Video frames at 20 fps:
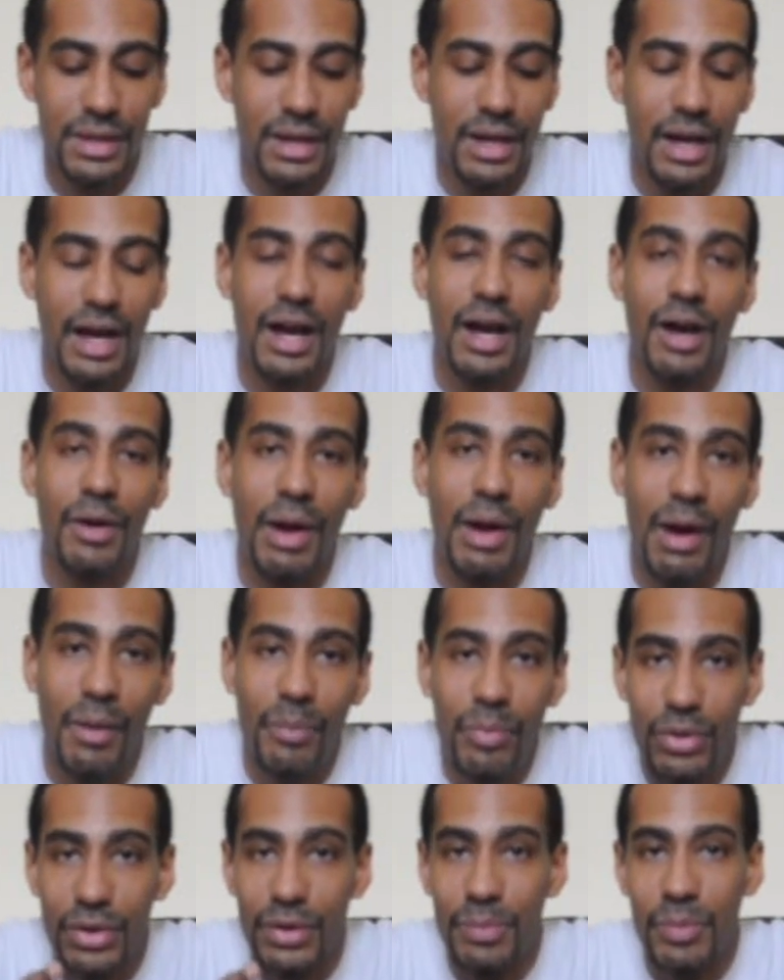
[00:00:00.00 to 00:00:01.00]
I'll
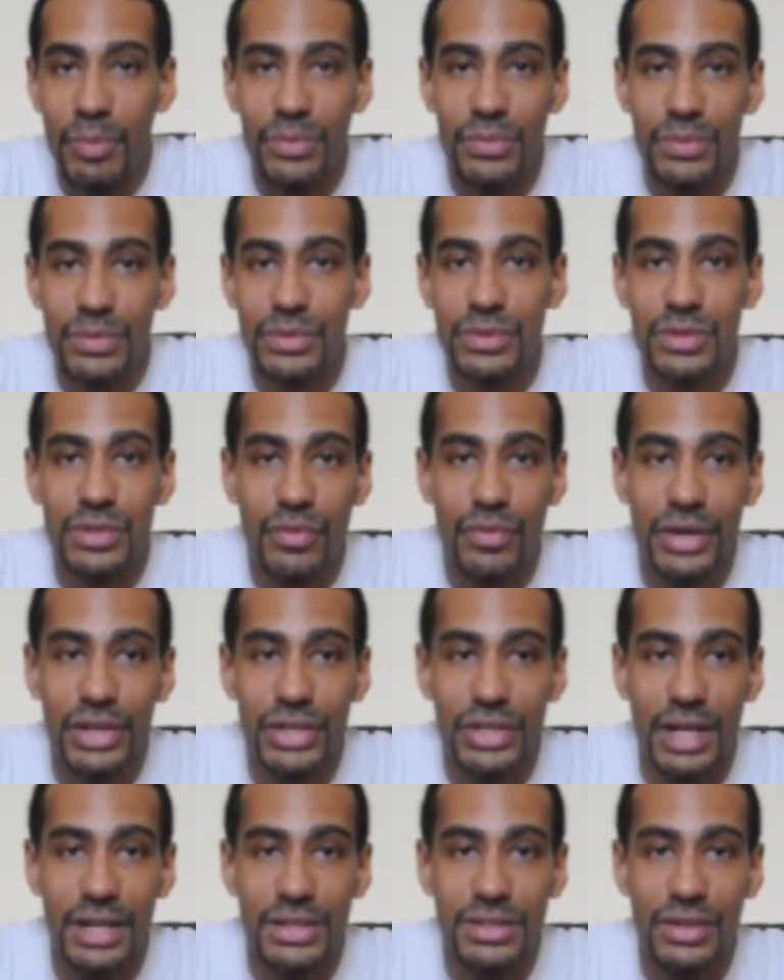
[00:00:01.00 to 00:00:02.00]
put up a
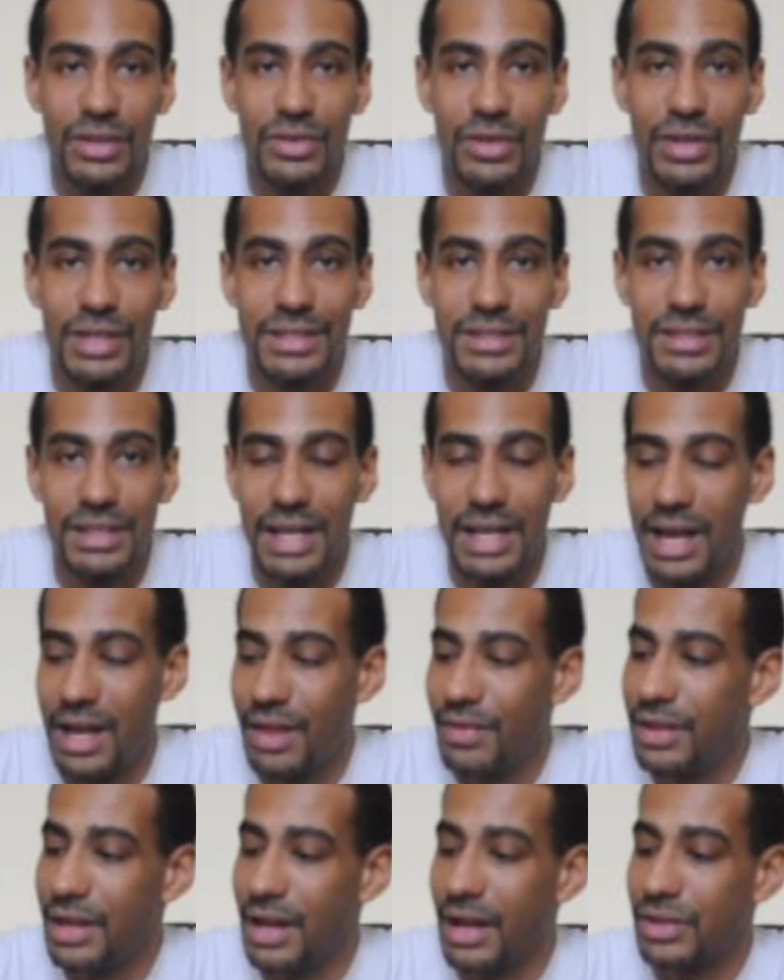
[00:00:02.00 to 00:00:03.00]
screenshot so you can see how
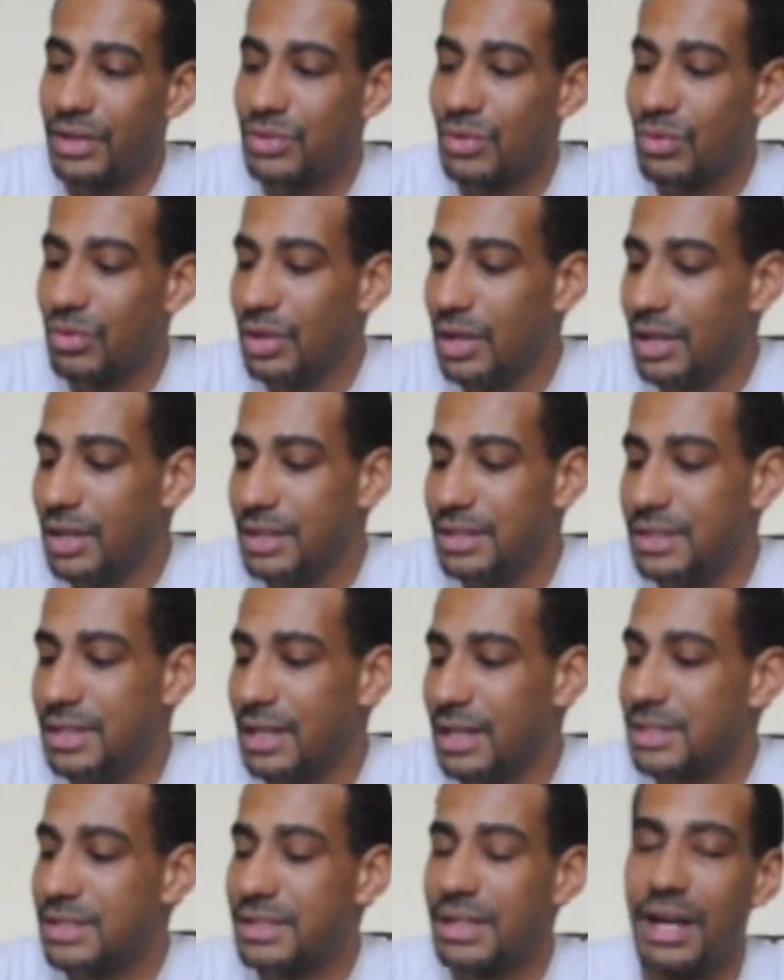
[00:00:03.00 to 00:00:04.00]
the actual
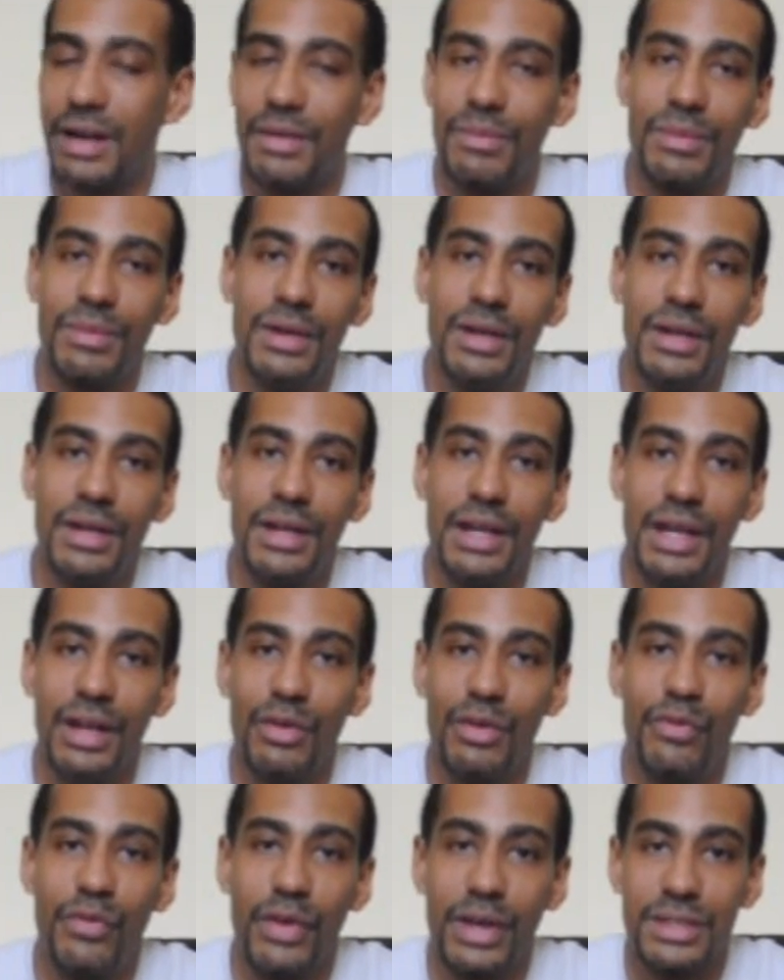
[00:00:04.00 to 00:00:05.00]
desktop
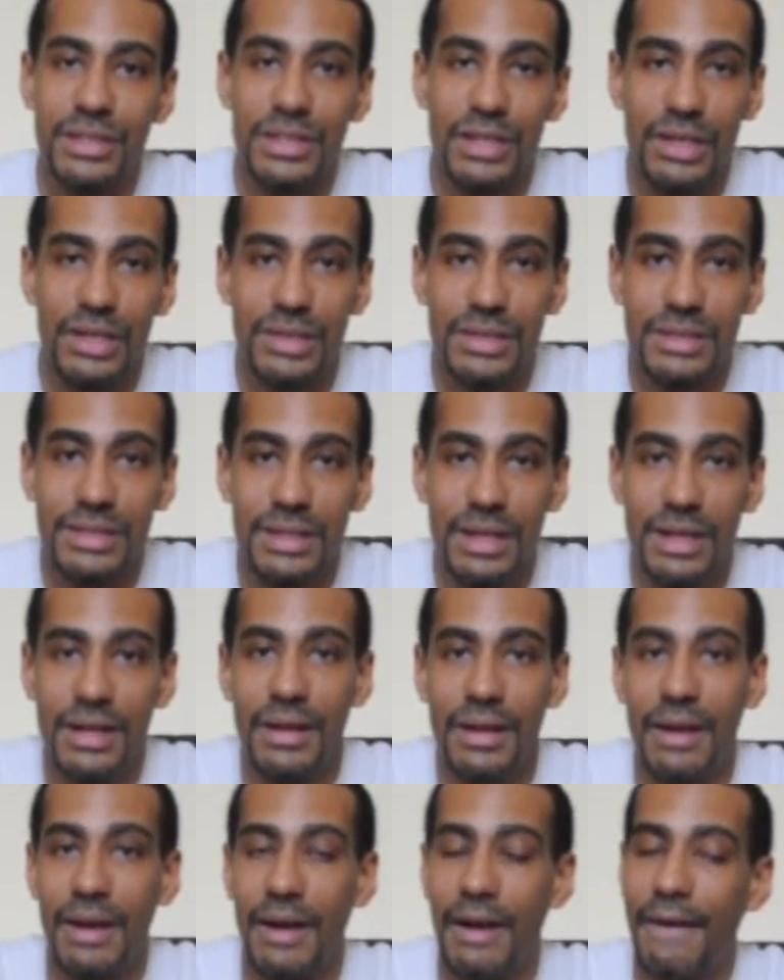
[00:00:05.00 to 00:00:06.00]
interface looks.
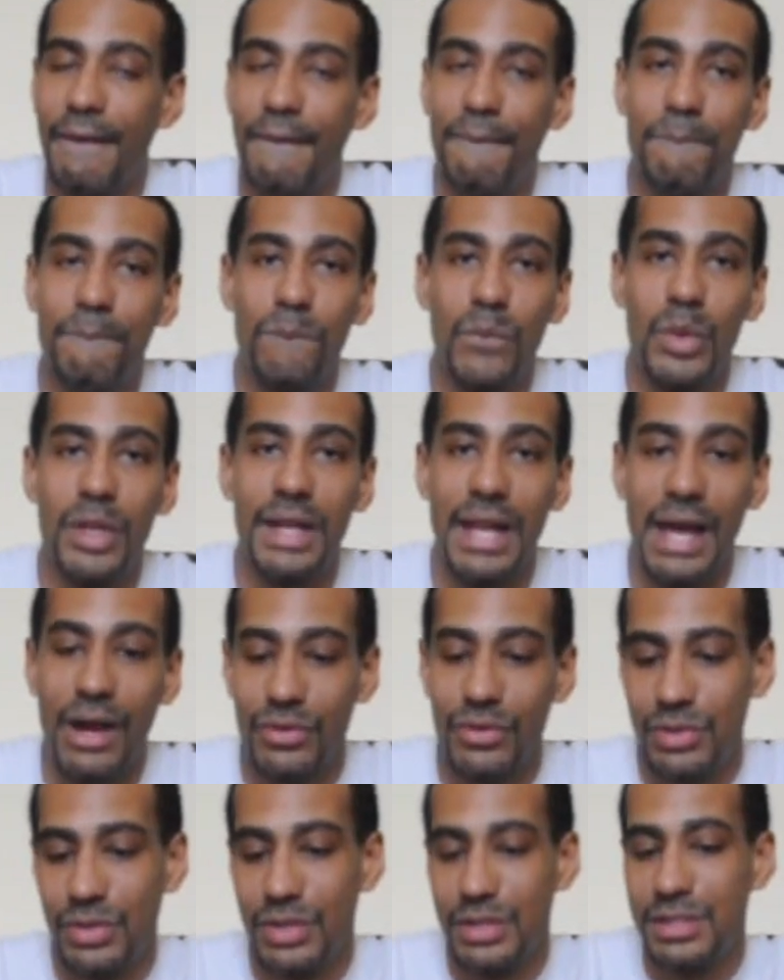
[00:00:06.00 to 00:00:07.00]
It
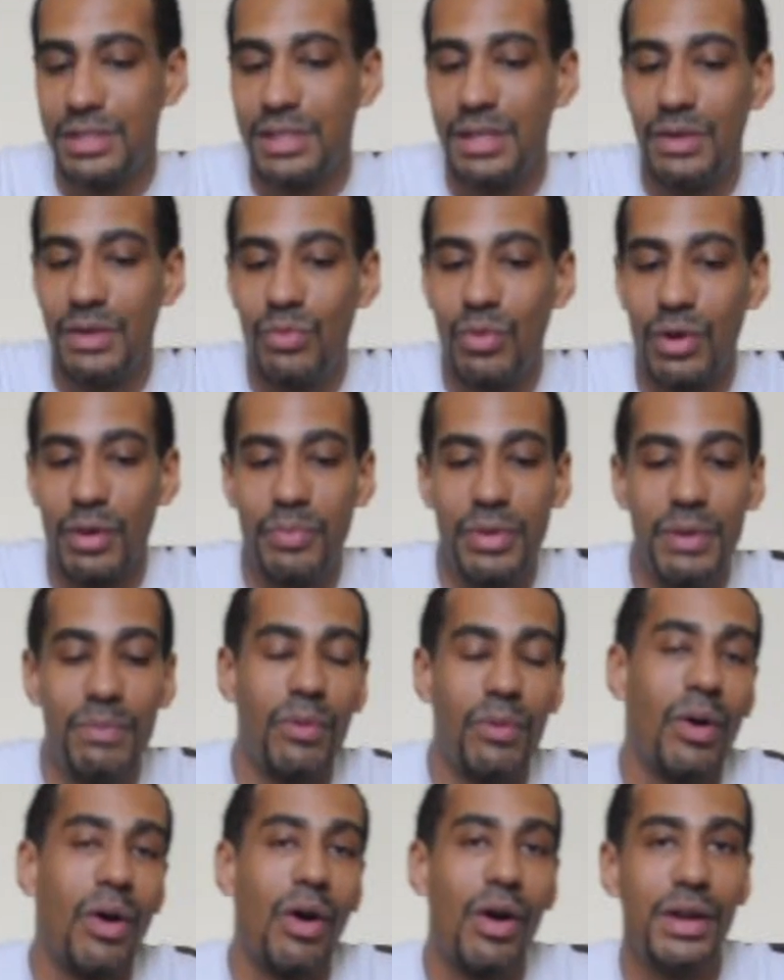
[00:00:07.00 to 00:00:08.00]
allows you to see where
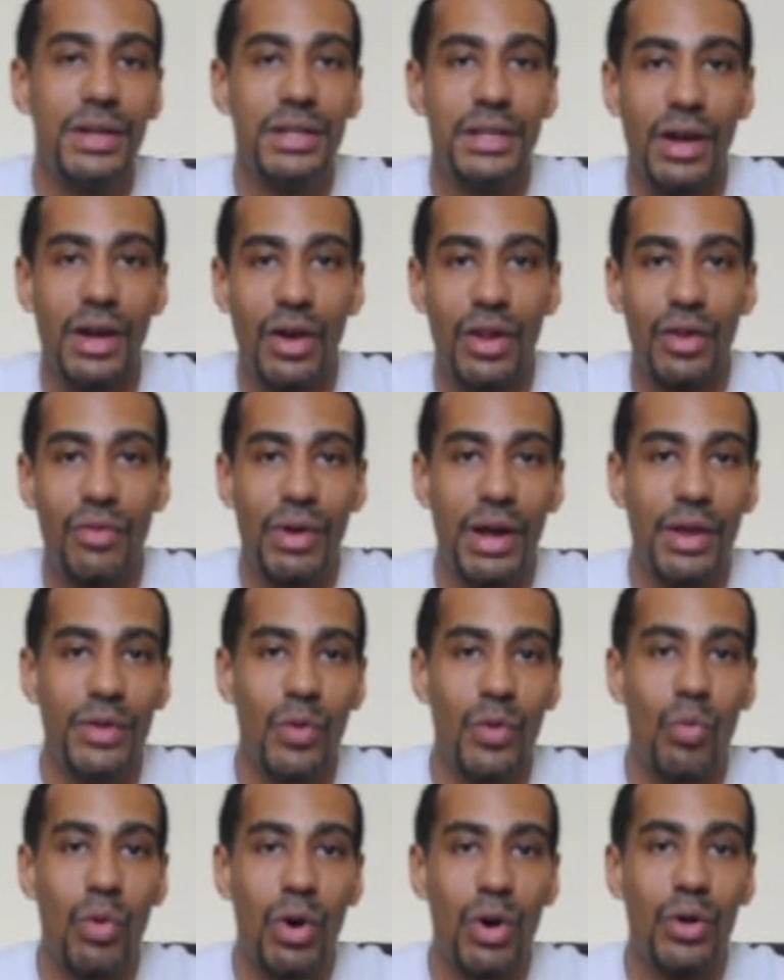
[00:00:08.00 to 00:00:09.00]
people are all around the
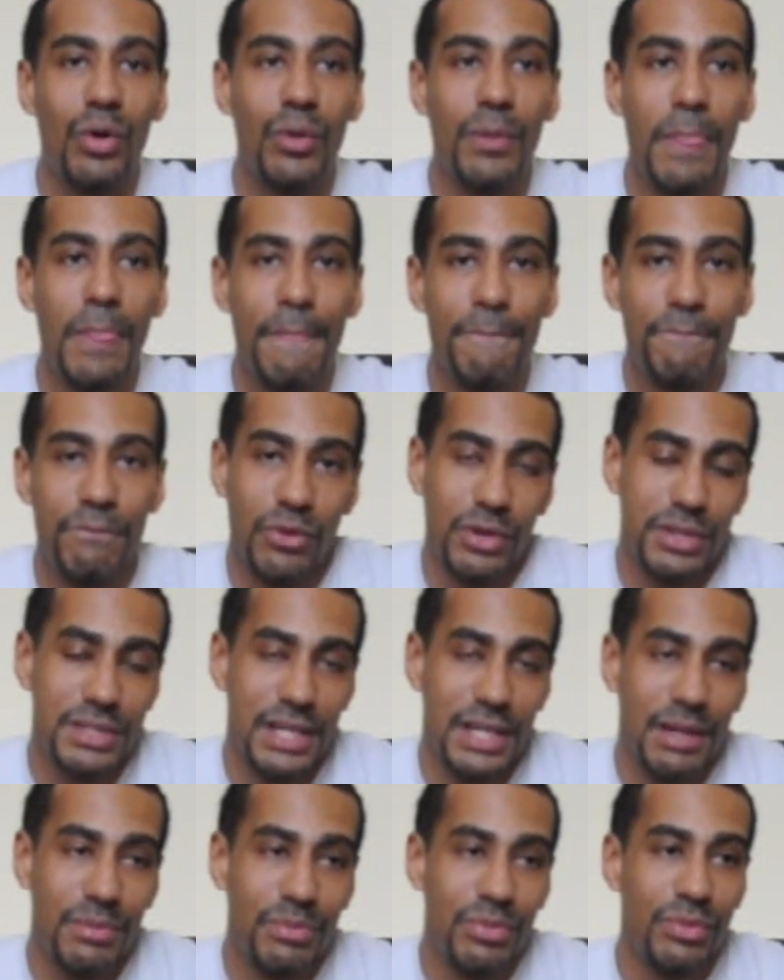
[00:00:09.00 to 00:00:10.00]
world. For
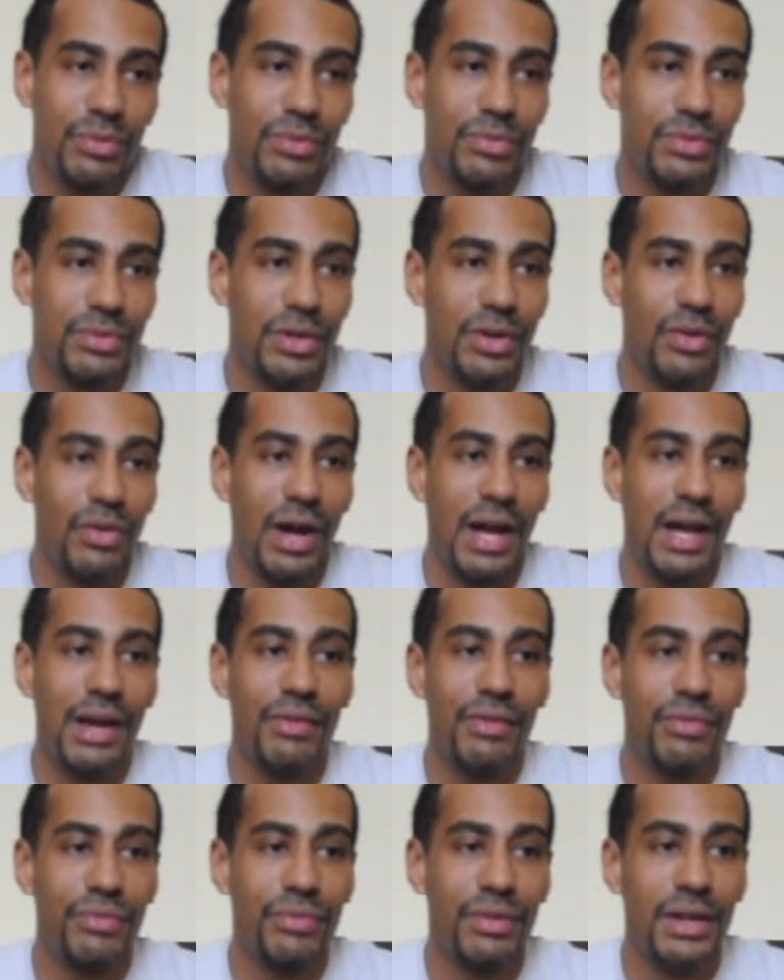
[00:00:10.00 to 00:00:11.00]
example, I
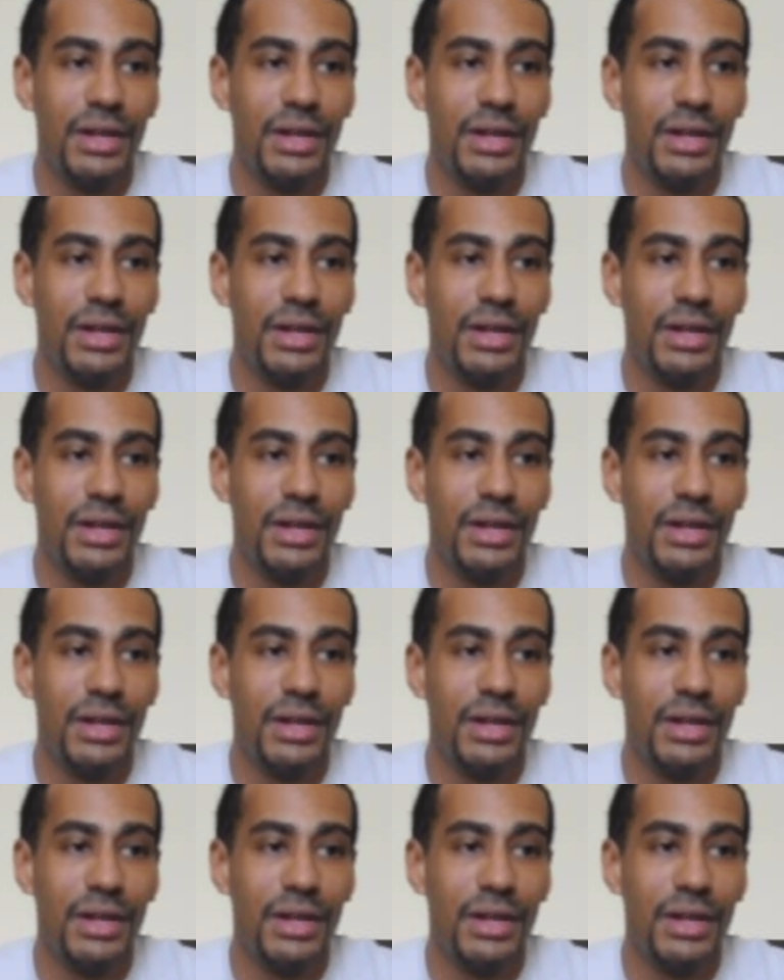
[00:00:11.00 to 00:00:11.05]
have